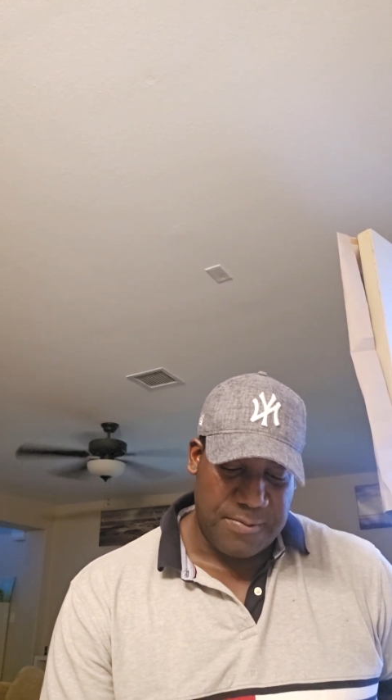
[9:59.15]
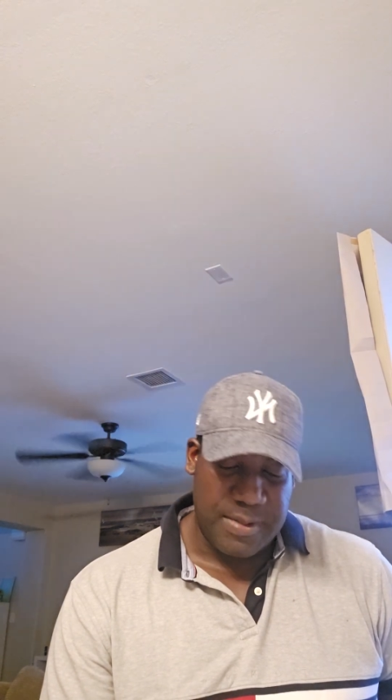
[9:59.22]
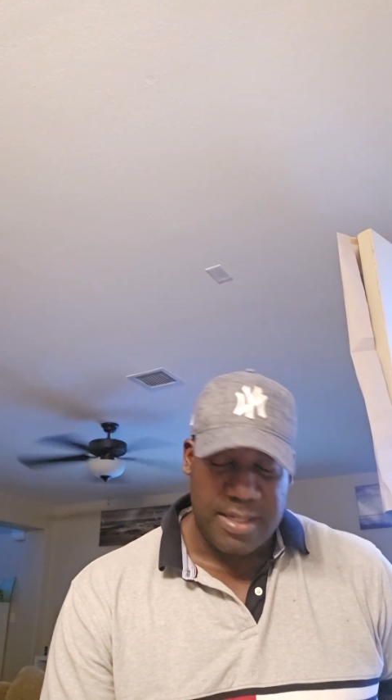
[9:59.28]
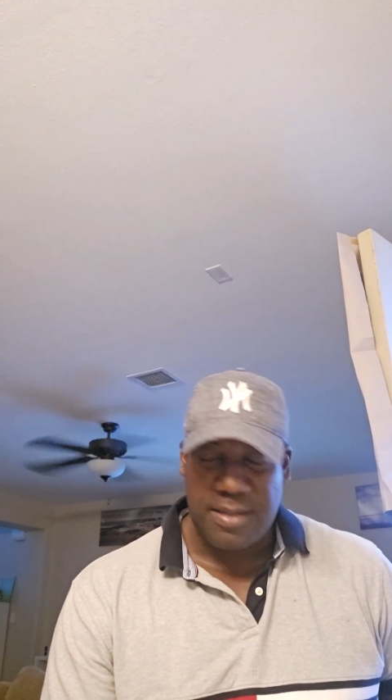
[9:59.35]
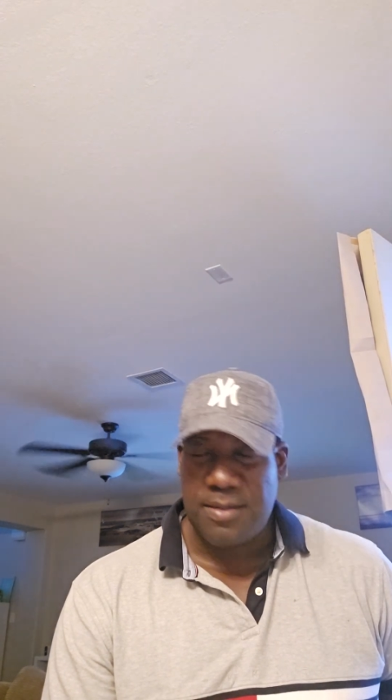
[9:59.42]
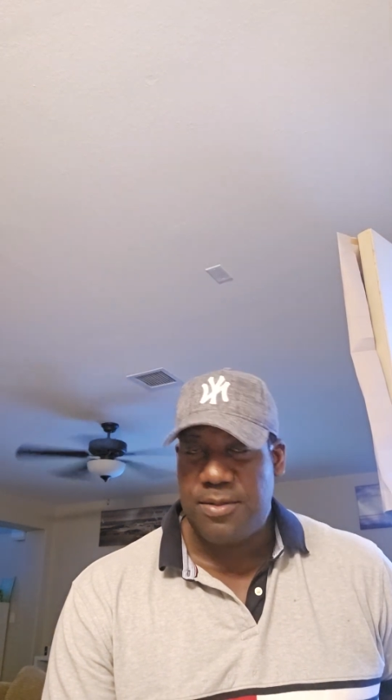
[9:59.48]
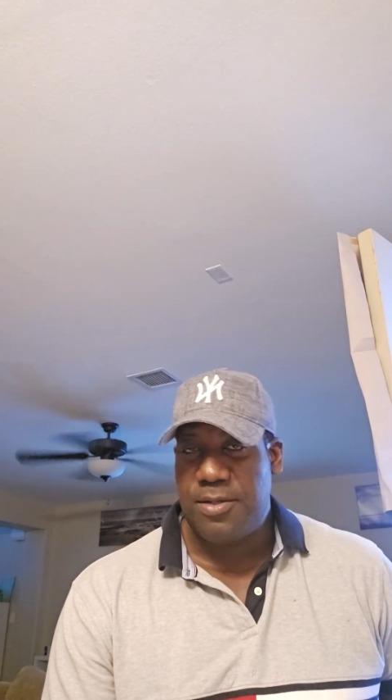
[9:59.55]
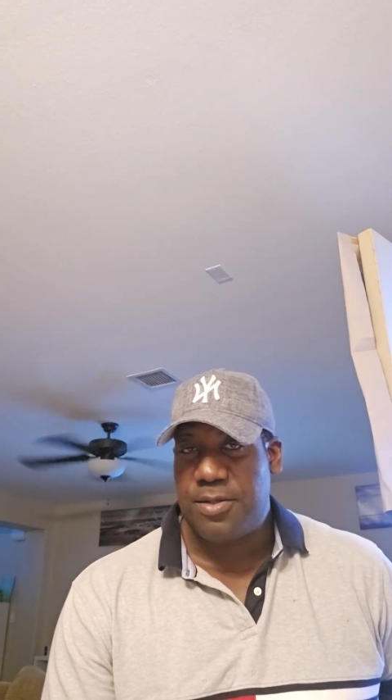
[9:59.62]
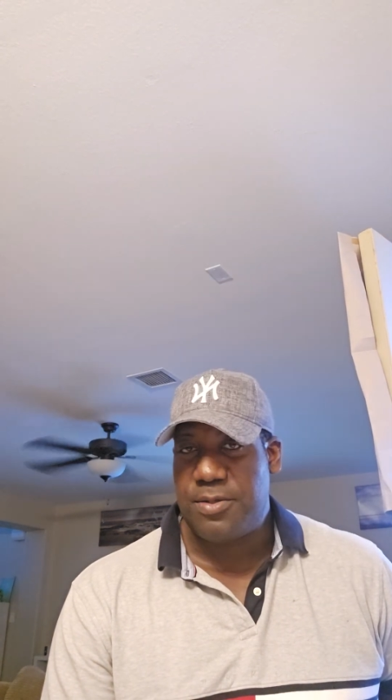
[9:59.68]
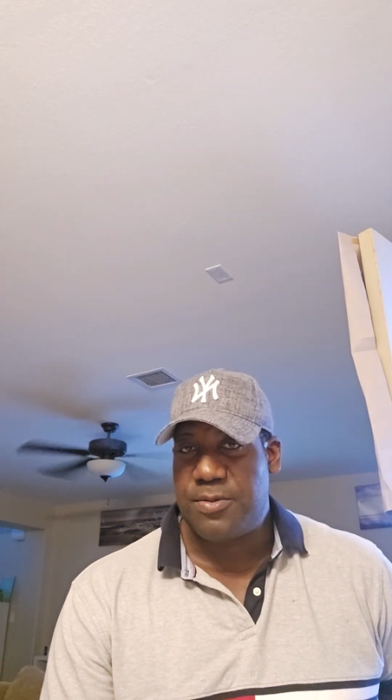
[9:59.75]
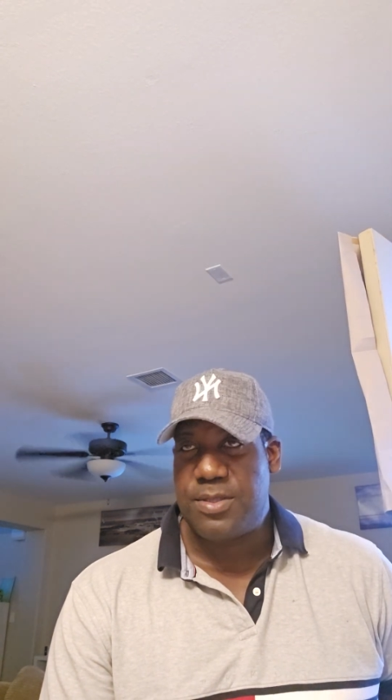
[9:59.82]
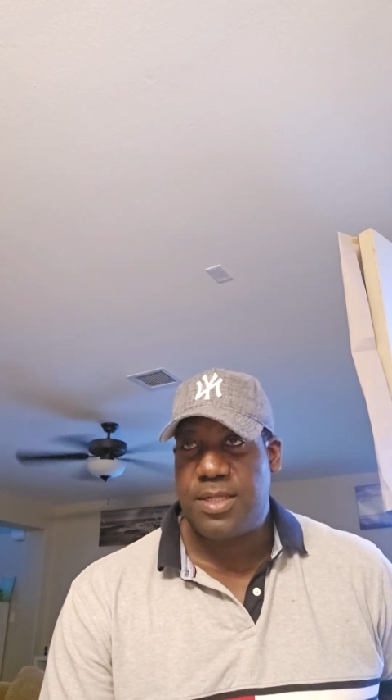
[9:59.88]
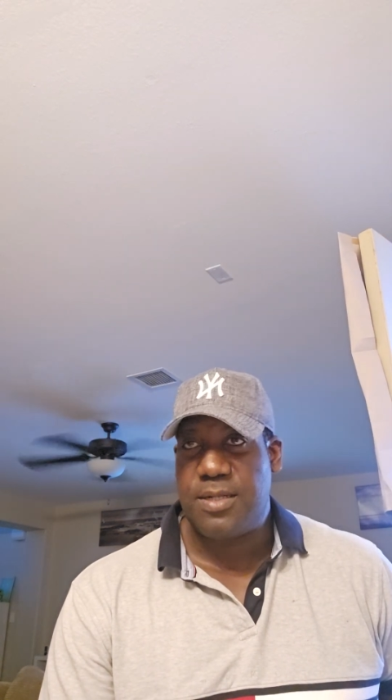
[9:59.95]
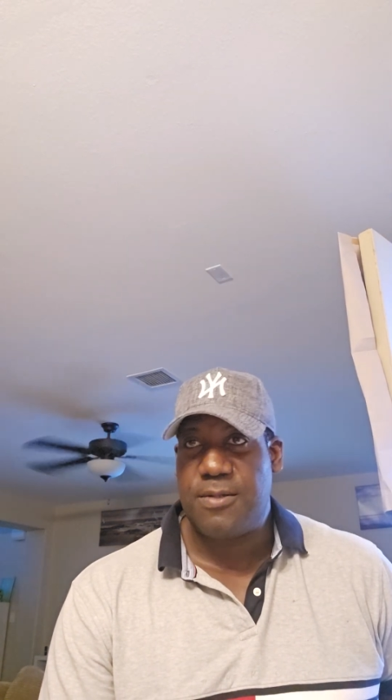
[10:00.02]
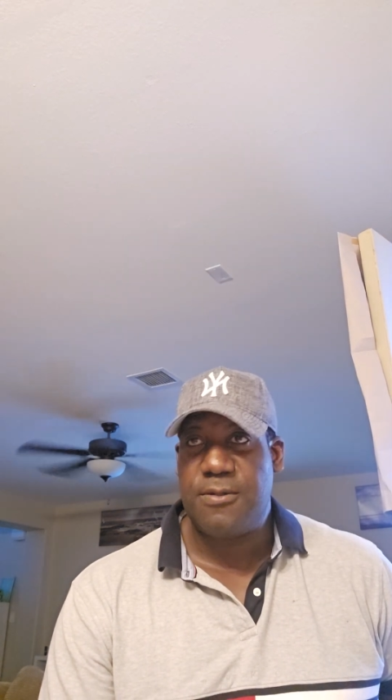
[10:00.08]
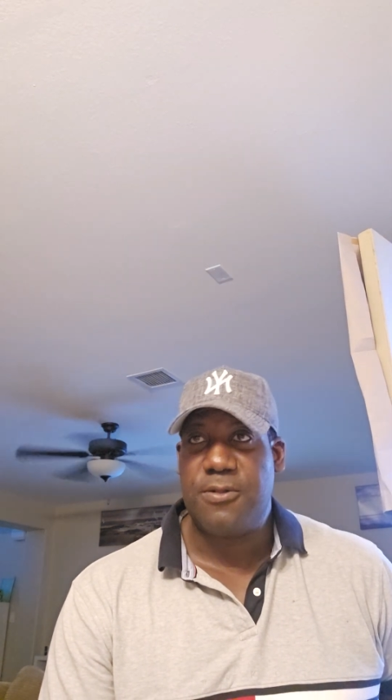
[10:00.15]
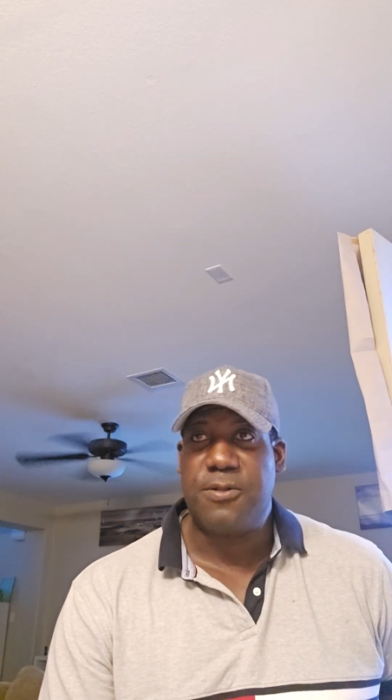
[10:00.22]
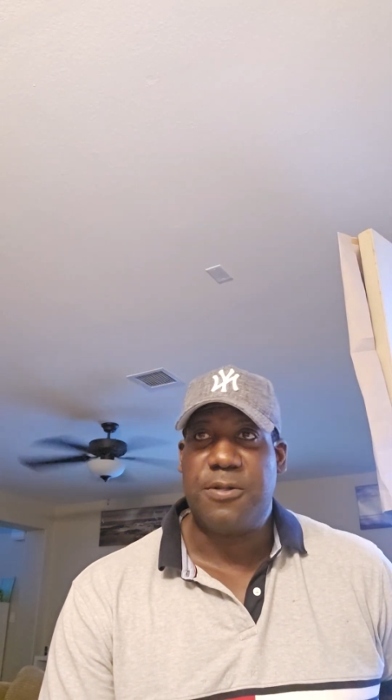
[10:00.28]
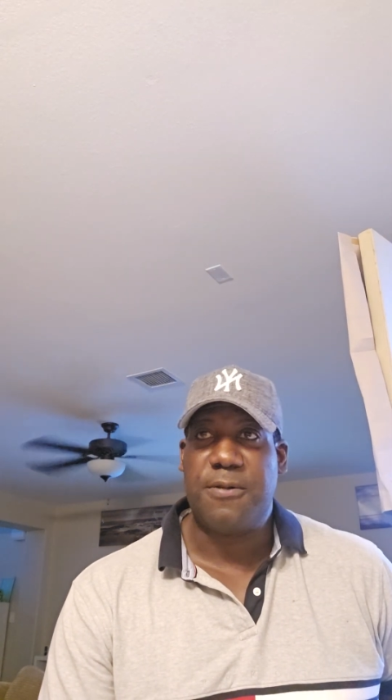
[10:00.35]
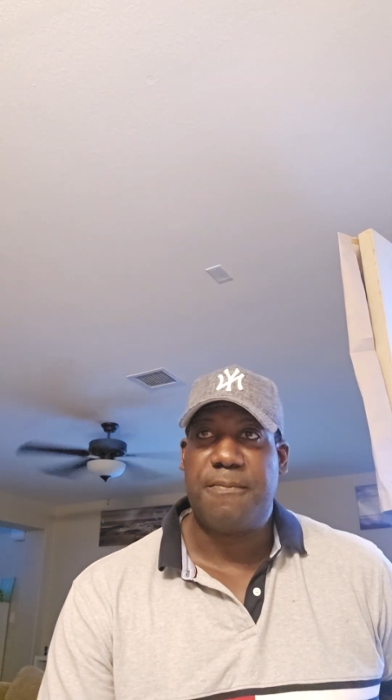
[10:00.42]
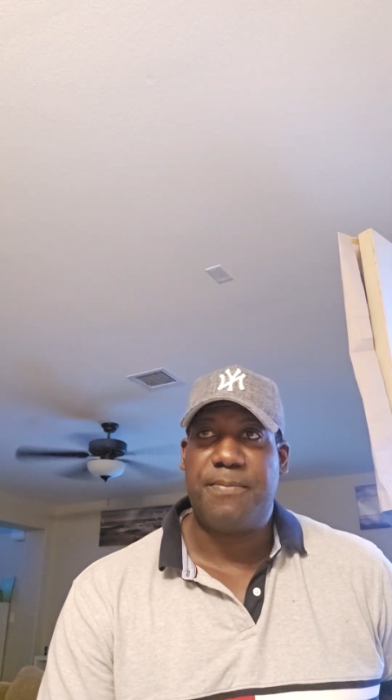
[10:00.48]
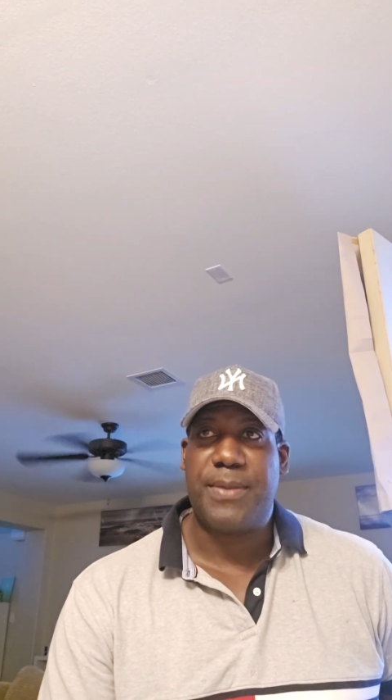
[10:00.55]
when you're using
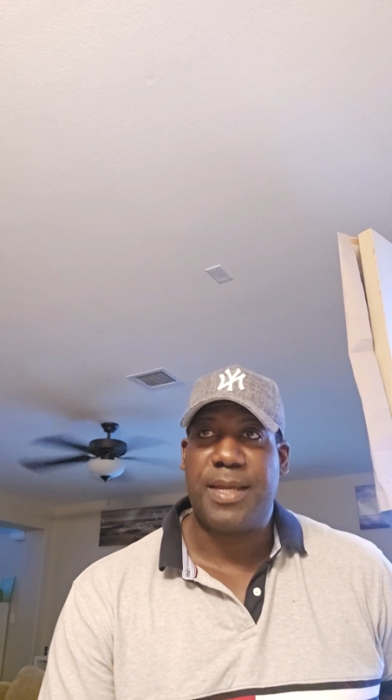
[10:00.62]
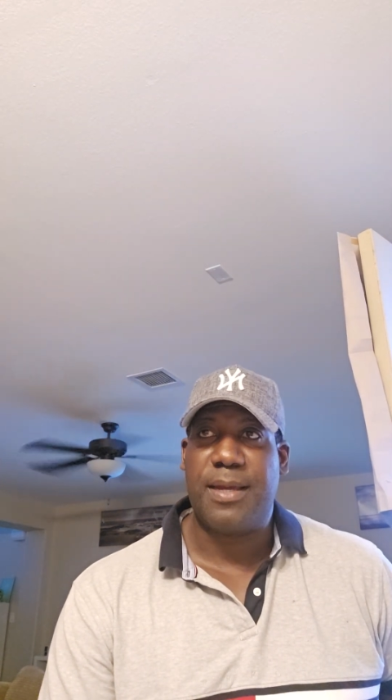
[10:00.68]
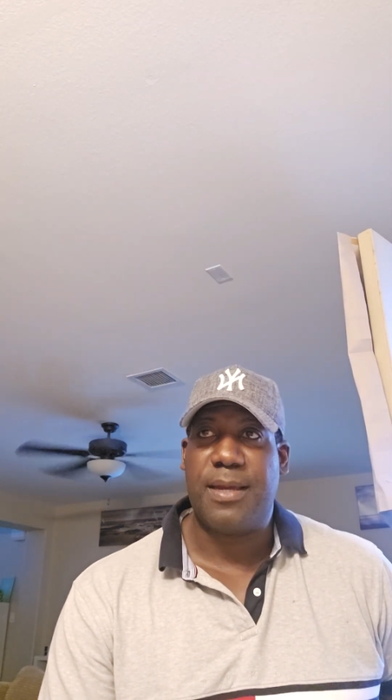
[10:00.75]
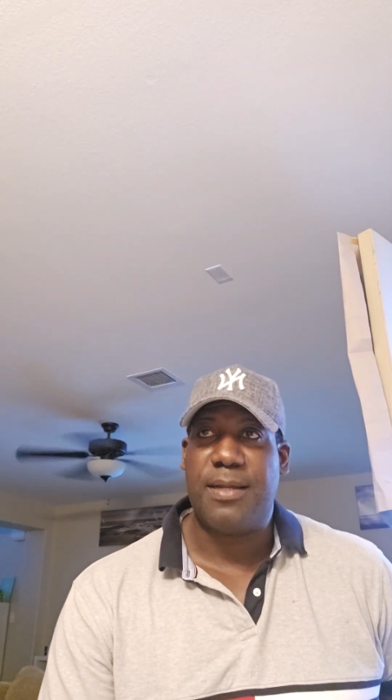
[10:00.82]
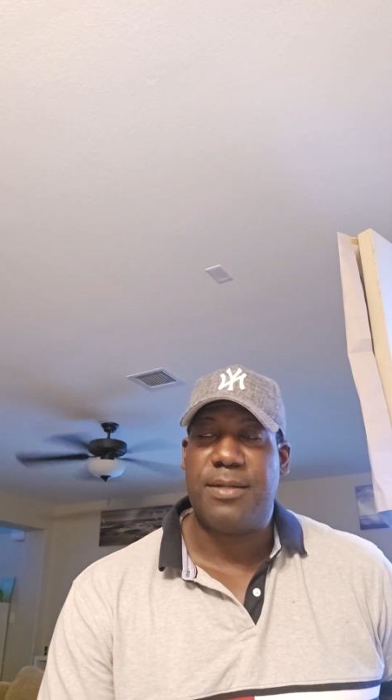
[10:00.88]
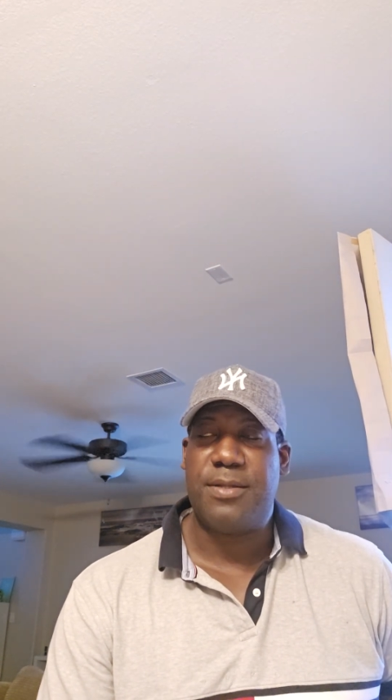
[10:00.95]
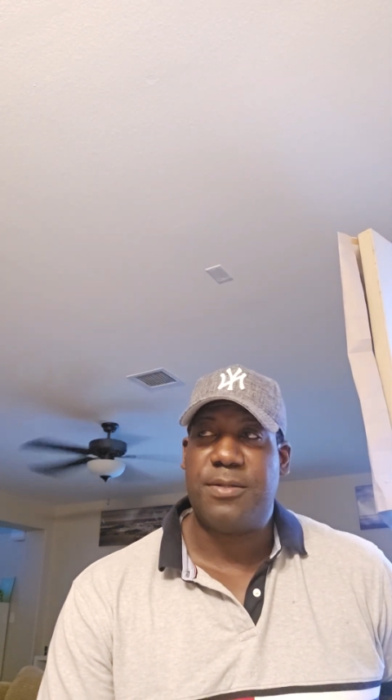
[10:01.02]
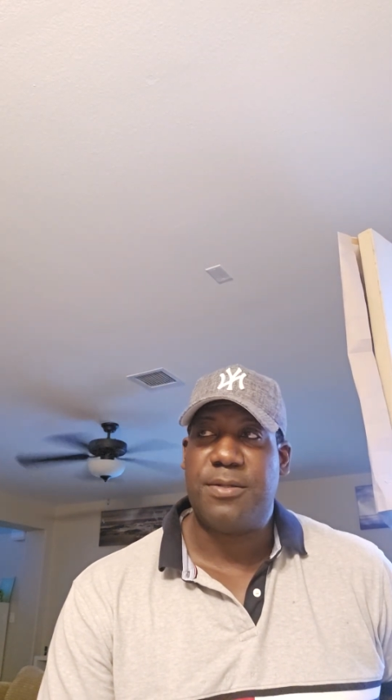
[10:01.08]
Google and